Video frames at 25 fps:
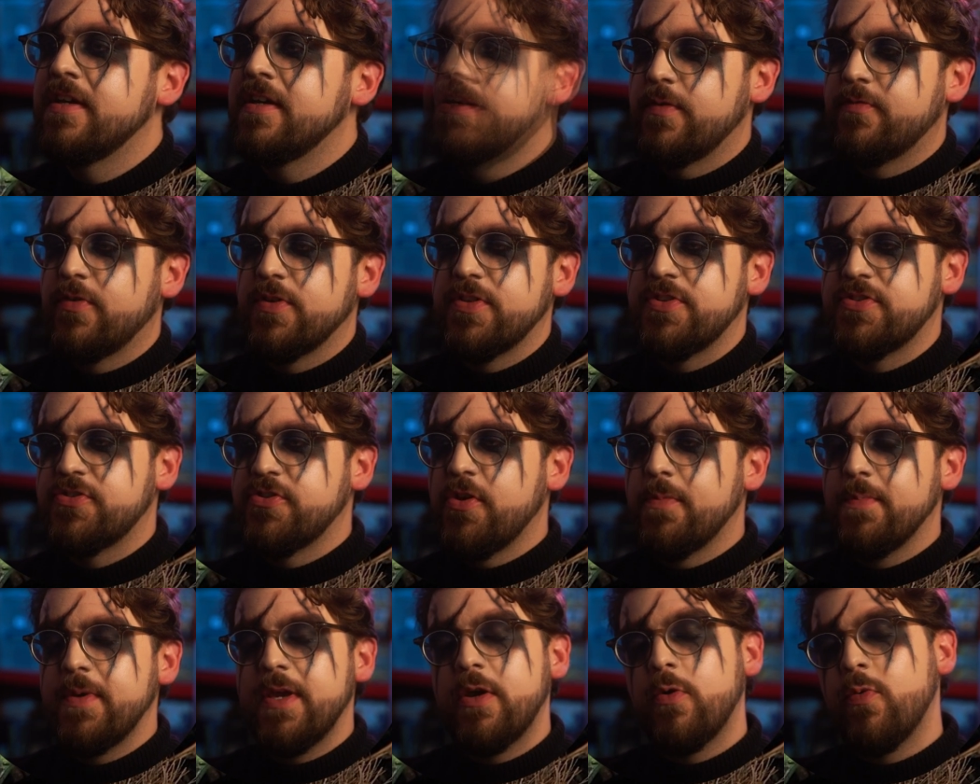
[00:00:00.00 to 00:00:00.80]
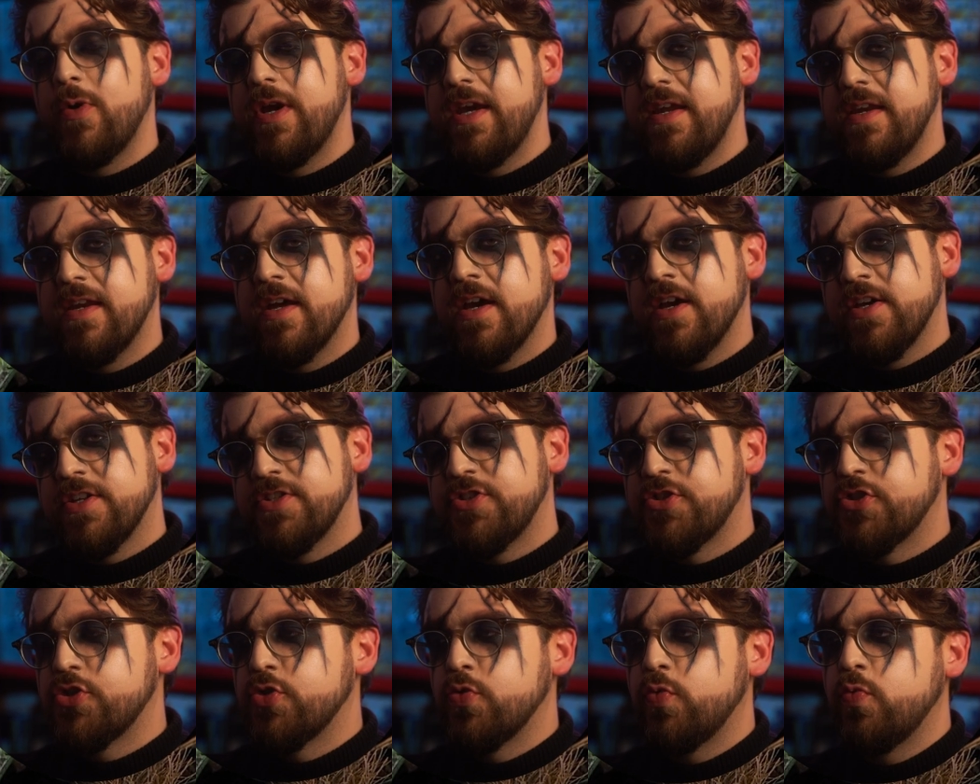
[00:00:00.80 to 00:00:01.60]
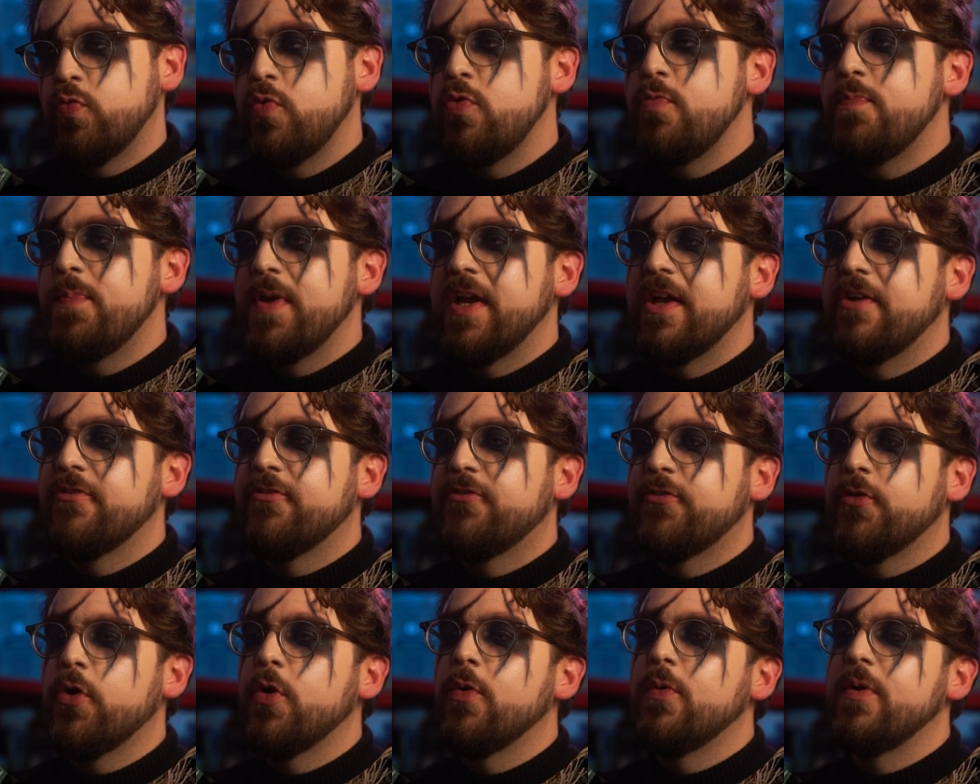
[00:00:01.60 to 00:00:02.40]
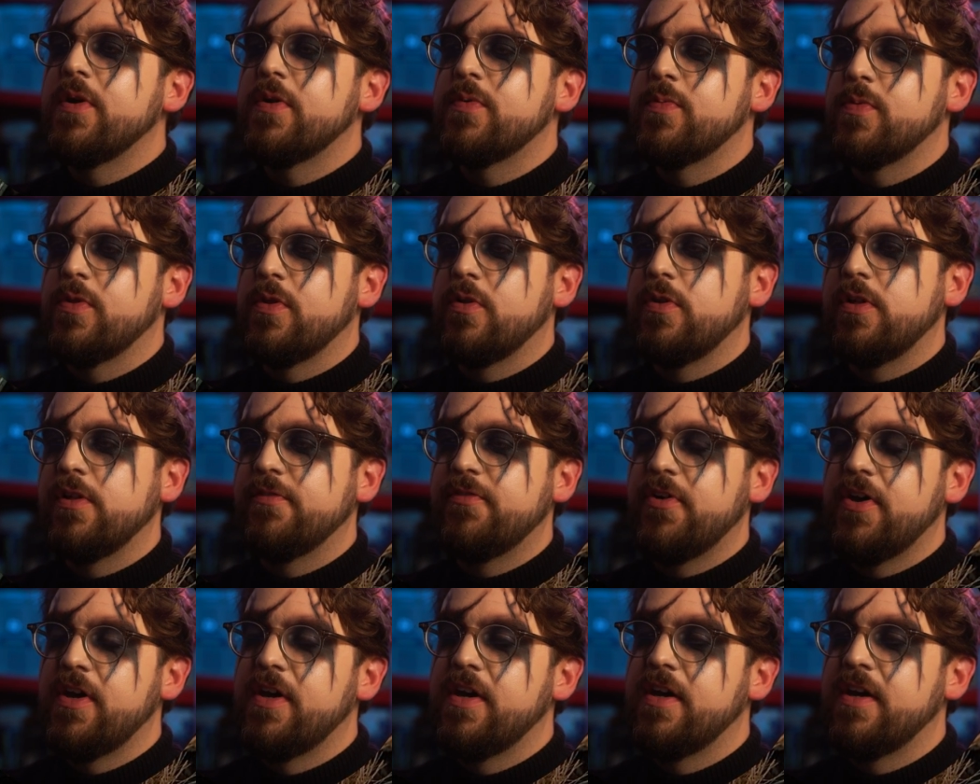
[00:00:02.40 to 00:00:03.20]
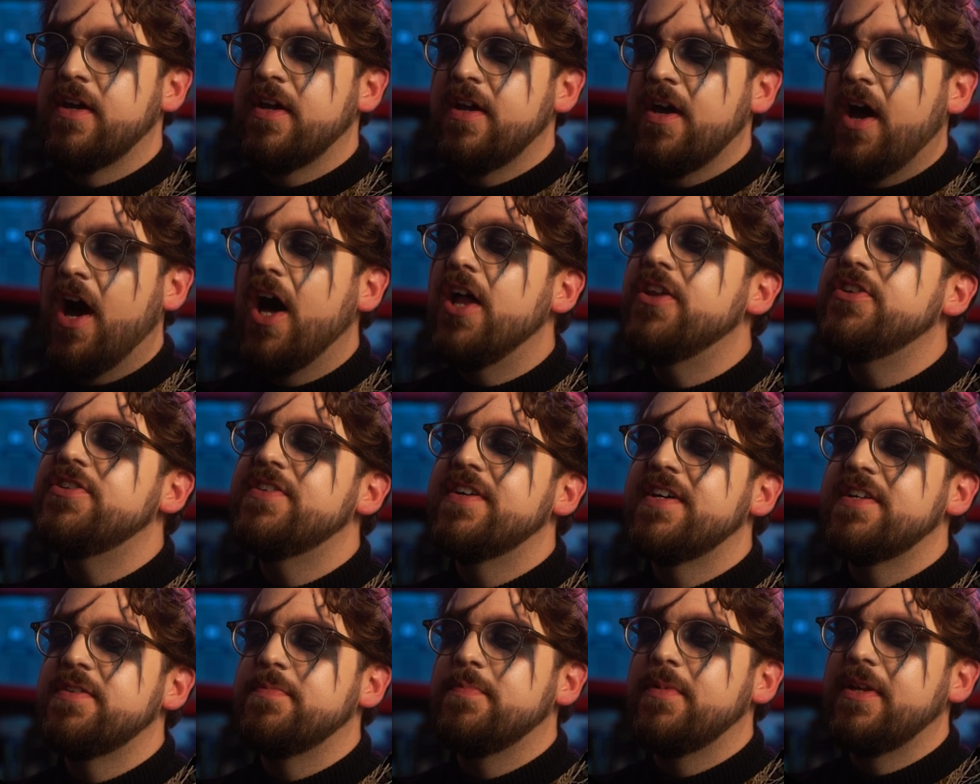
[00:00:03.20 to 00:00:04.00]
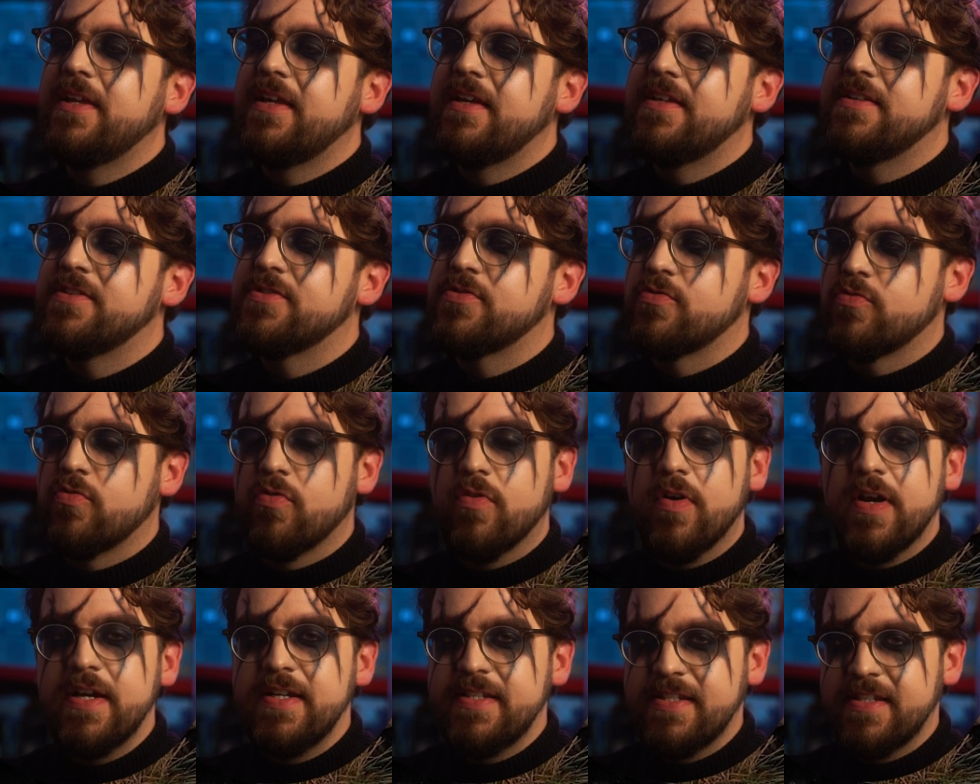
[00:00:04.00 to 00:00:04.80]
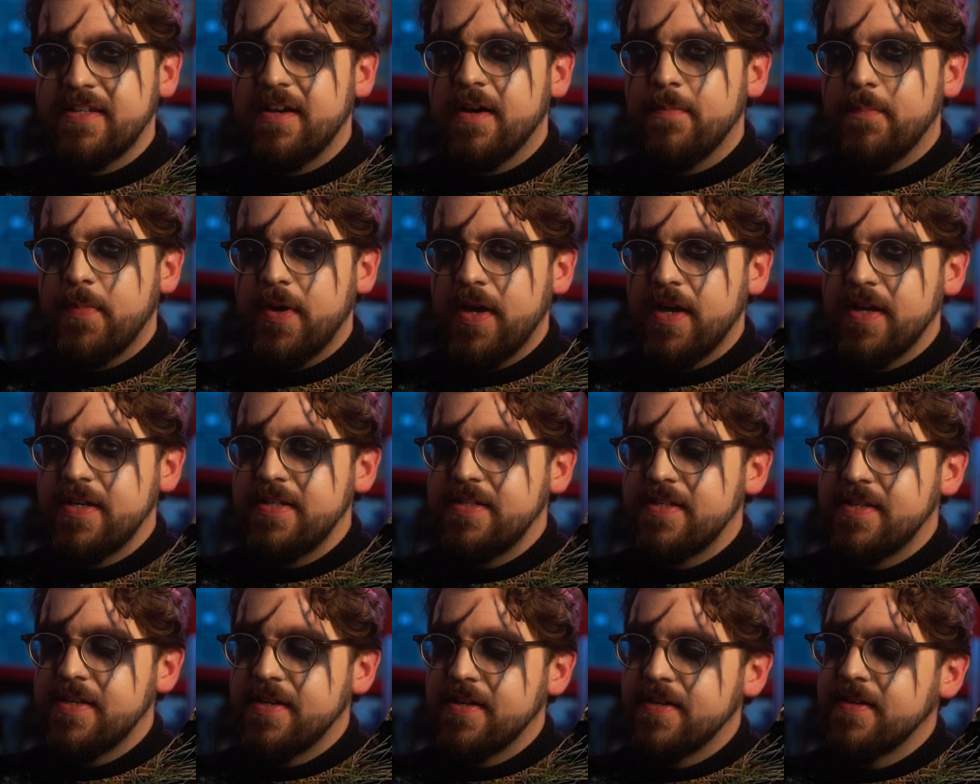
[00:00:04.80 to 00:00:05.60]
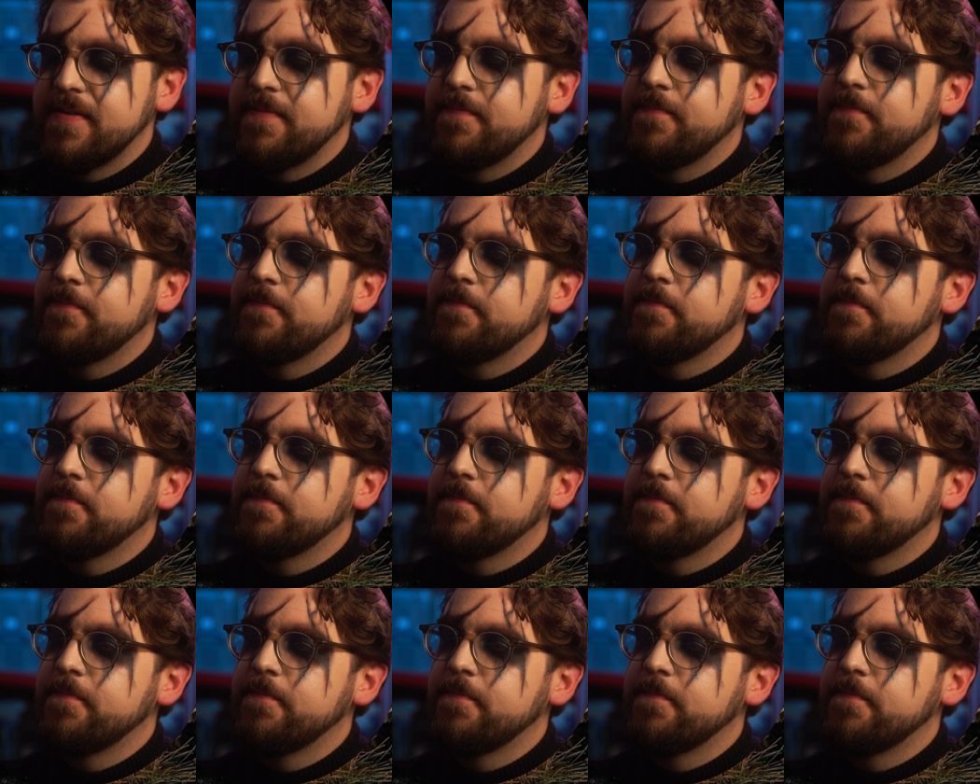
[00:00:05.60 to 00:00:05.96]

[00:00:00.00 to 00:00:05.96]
We've got the Zombie Queen swooping forward with all of her undead minions rising up behind her.